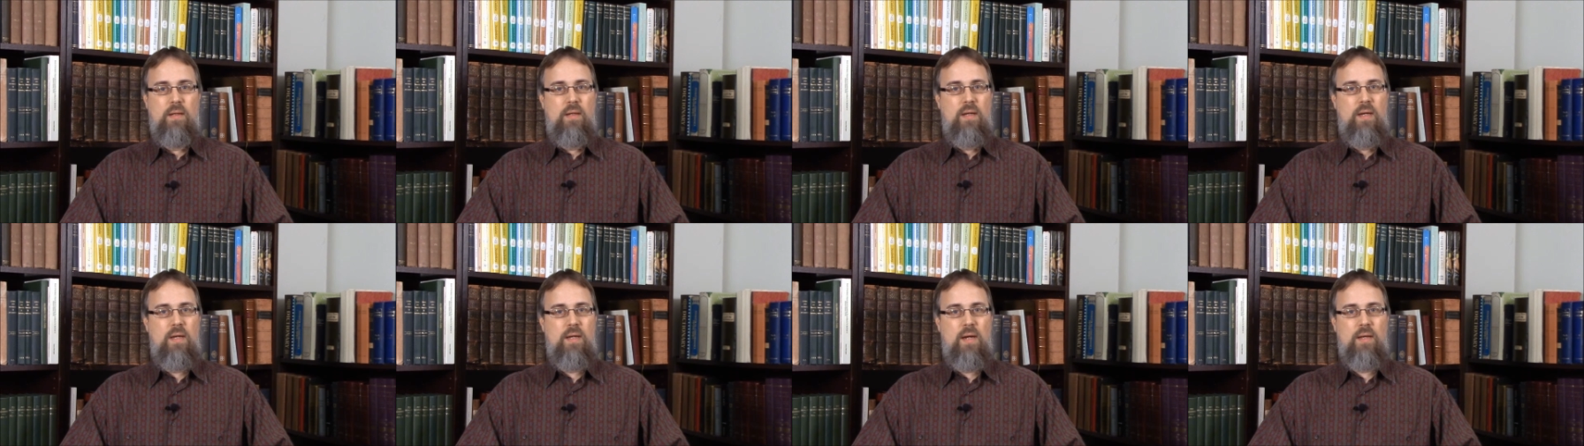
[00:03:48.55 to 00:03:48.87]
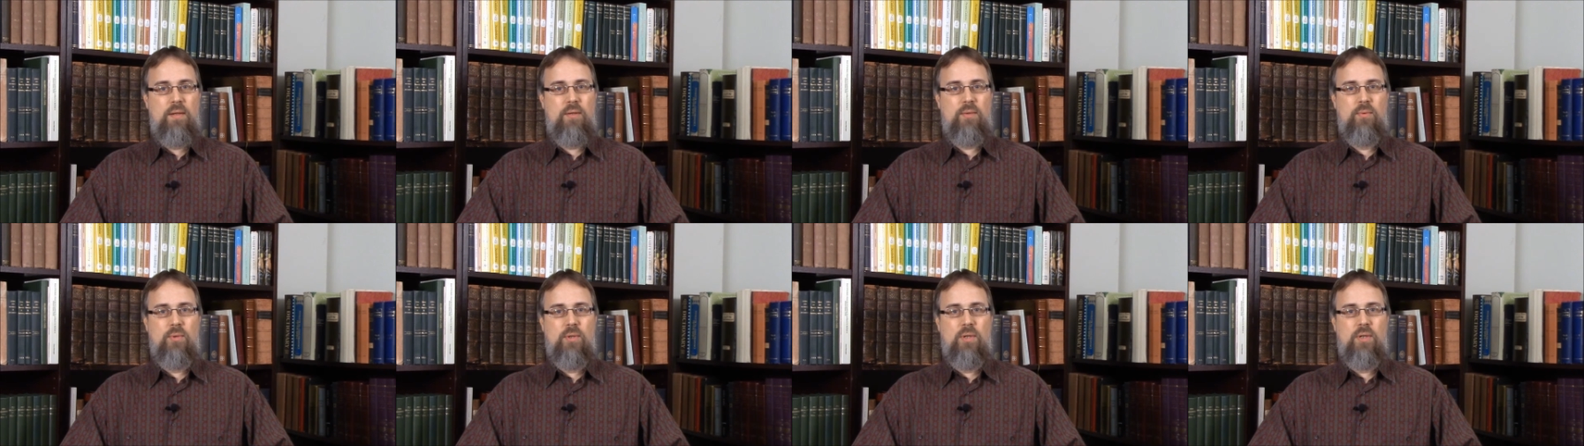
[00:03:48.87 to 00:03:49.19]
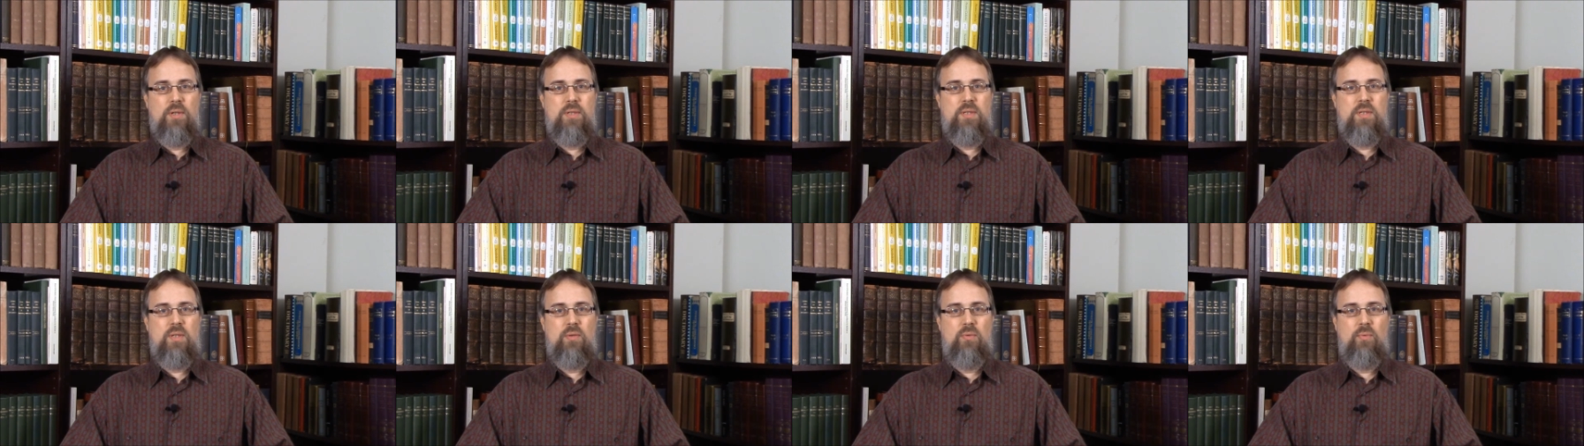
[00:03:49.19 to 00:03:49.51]
In other
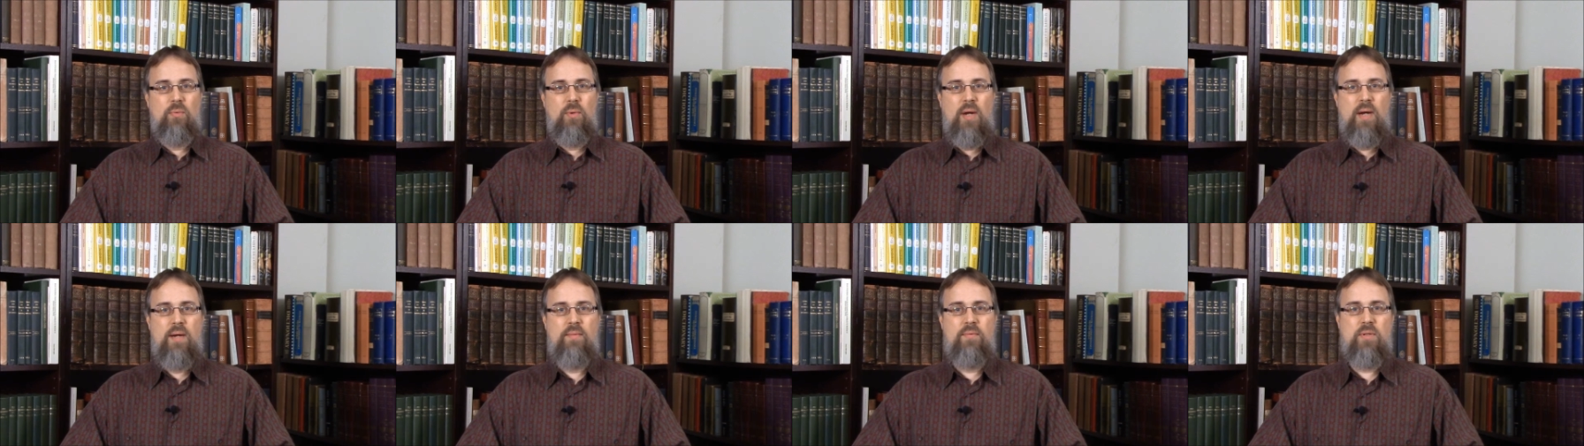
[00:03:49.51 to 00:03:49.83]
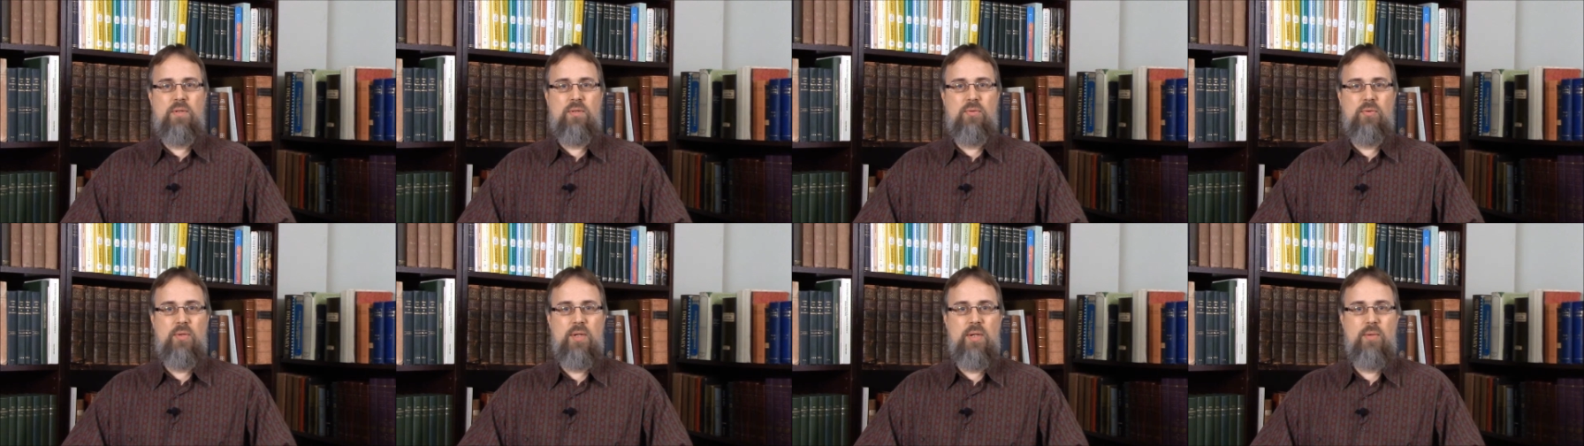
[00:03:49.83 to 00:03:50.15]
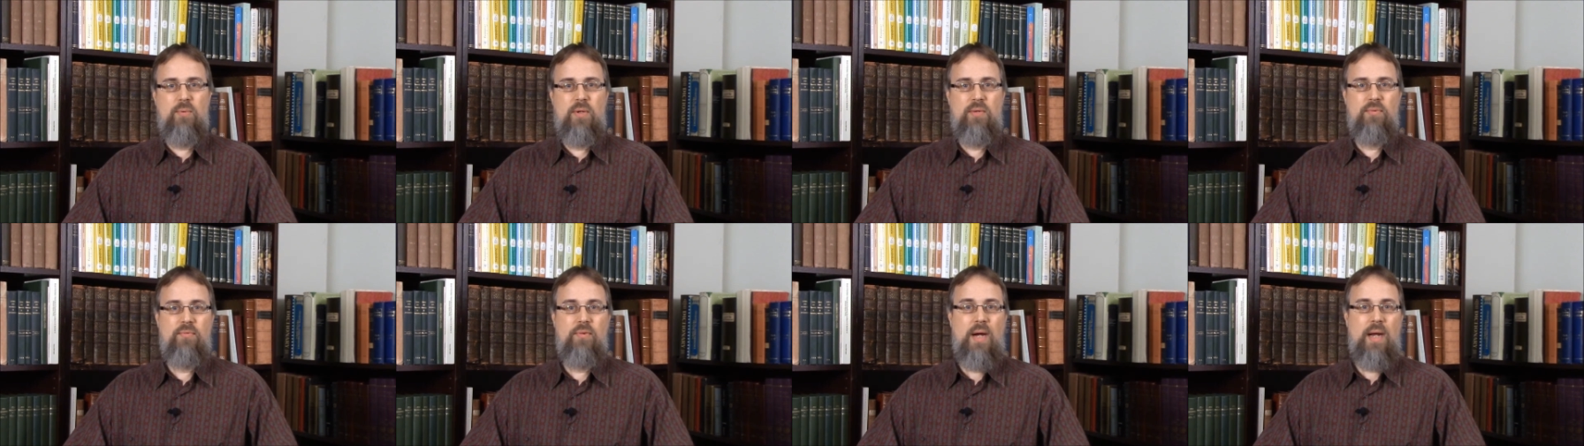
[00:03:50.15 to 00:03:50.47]
words, whatever tree
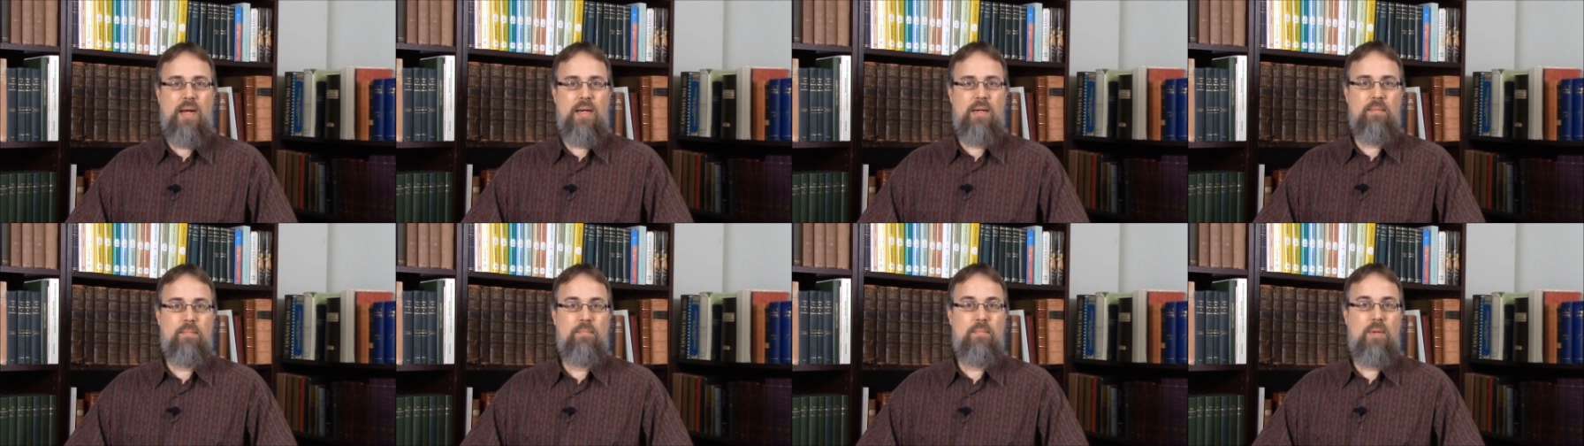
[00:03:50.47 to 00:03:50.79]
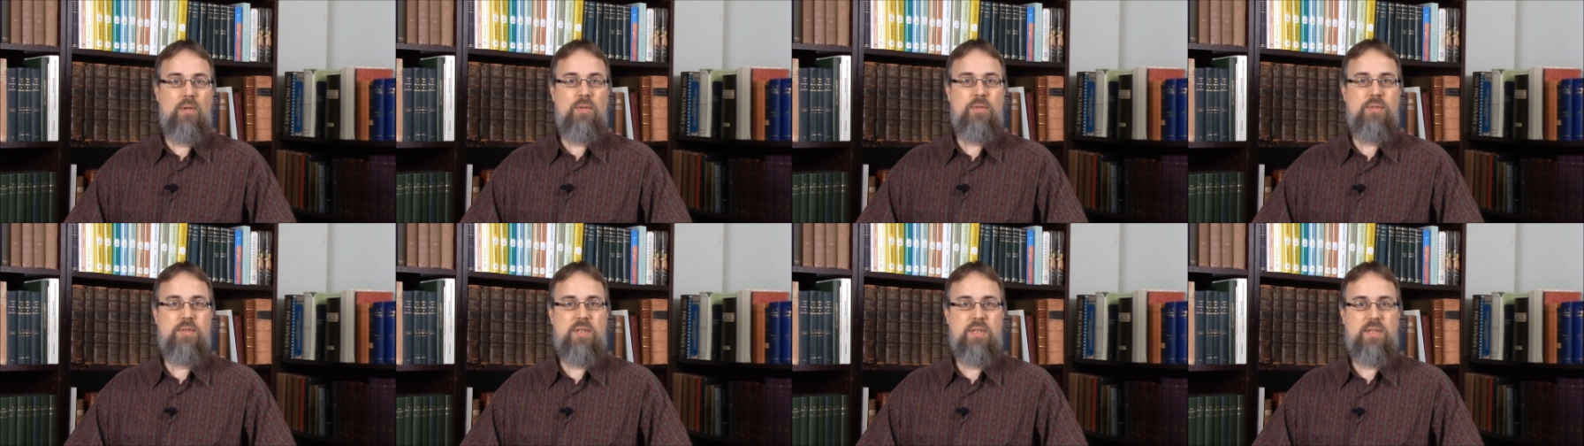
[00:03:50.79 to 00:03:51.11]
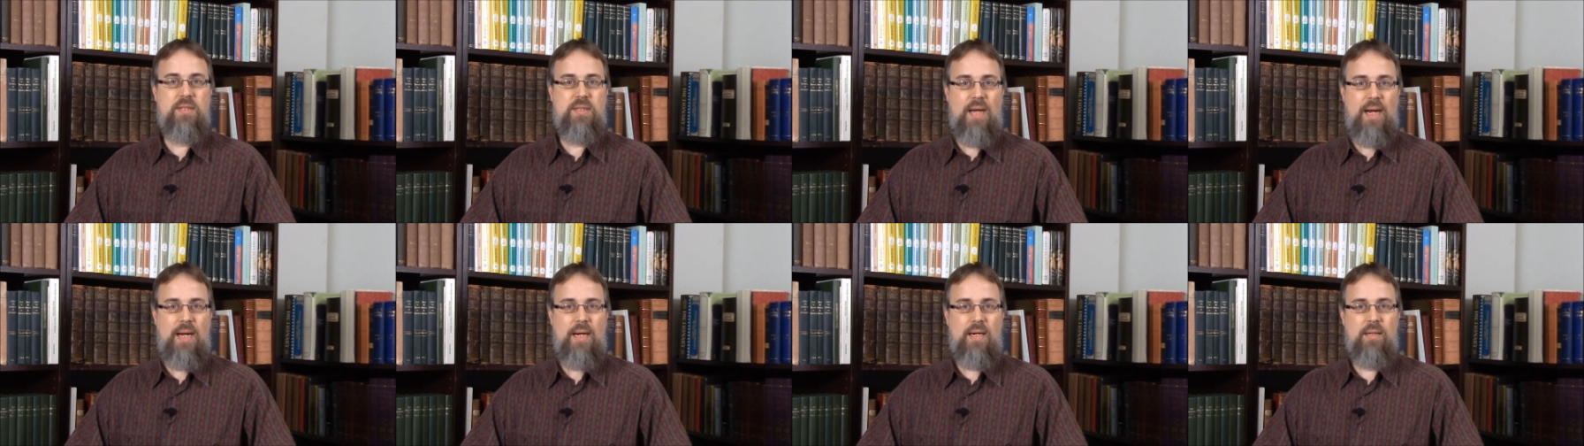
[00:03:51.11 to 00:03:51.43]
we find most
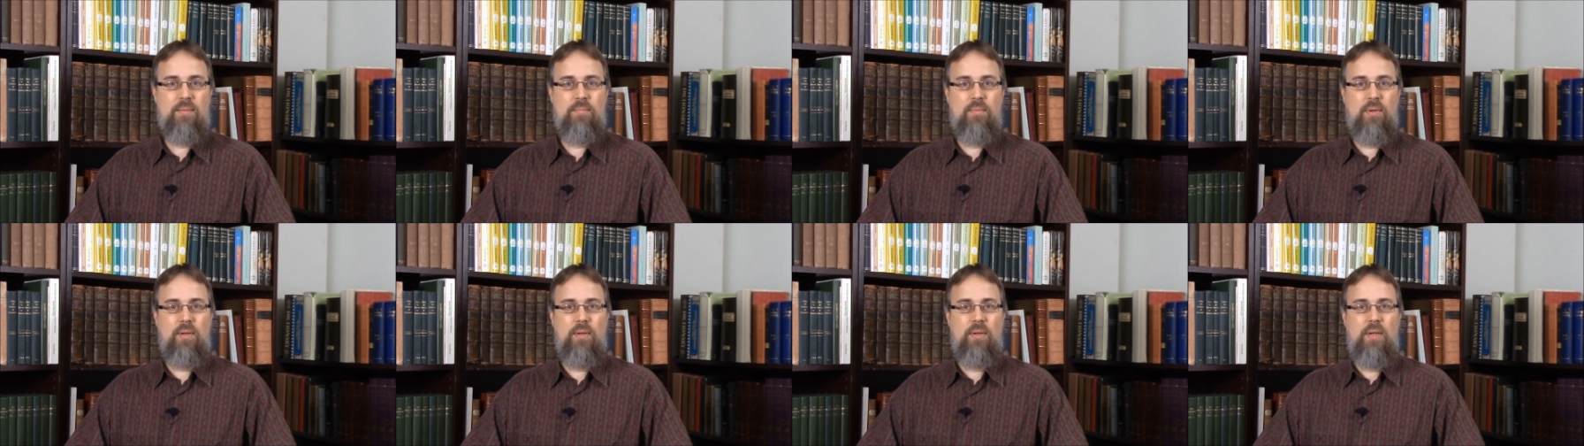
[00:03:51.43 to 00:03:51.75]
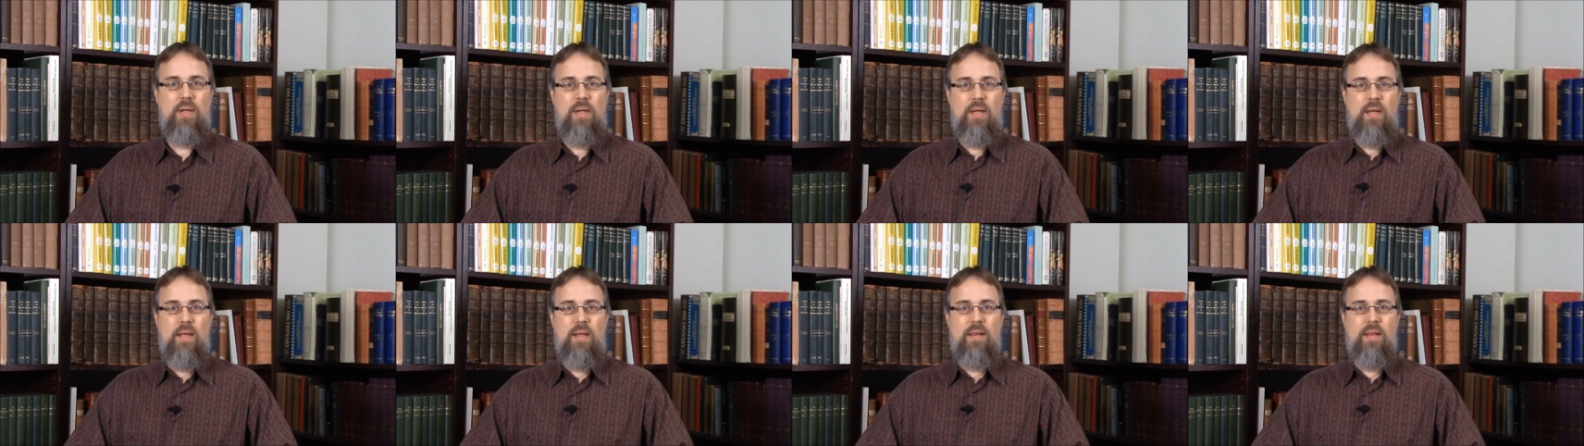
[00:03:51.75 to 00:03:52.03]
desirable,